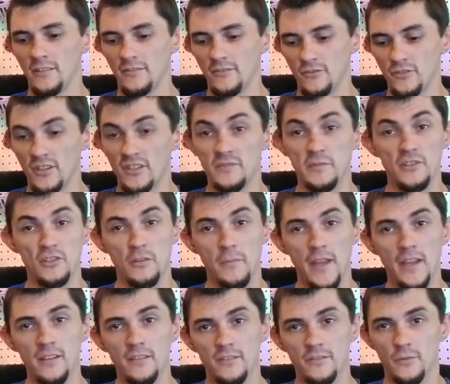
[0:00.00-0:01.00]
transmission
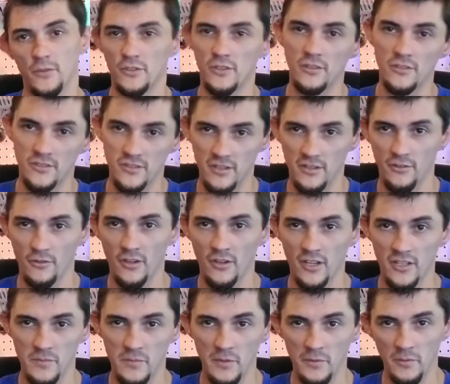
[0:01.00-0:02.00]
mount, which goes to the
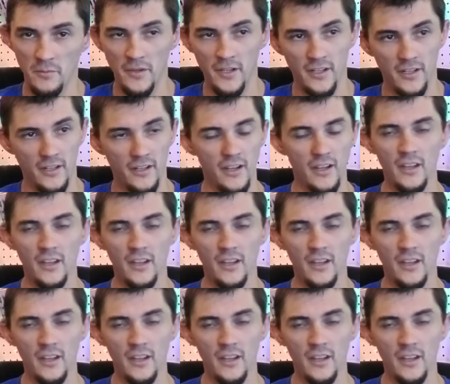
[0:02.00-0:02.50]
cross member bar.